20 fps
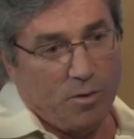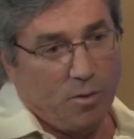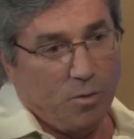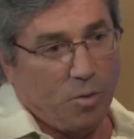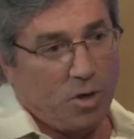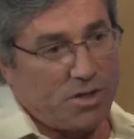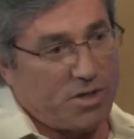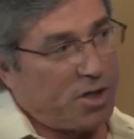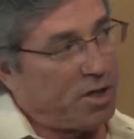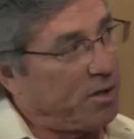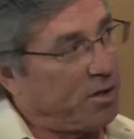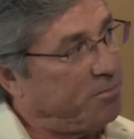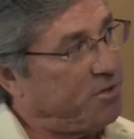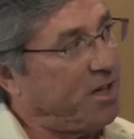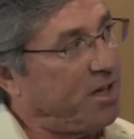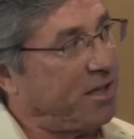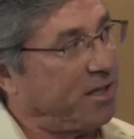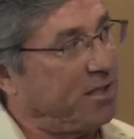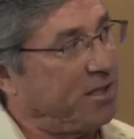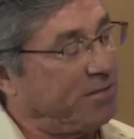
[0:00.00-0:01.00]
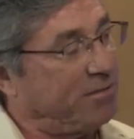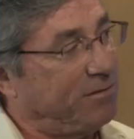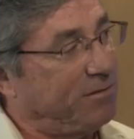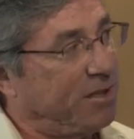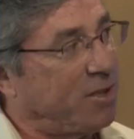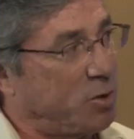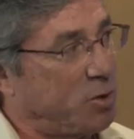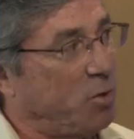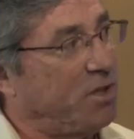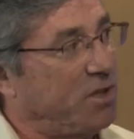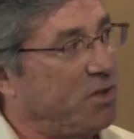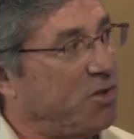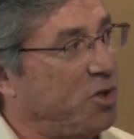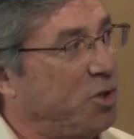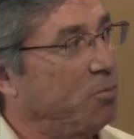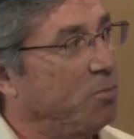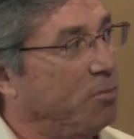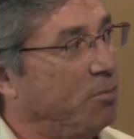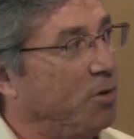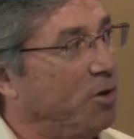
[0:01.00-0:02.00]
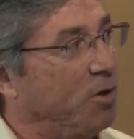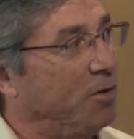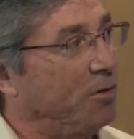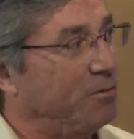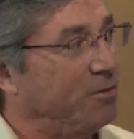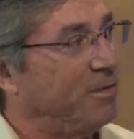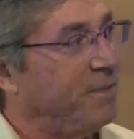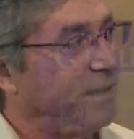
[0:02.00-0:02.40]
what's our objective? Let's win the Super Bowl.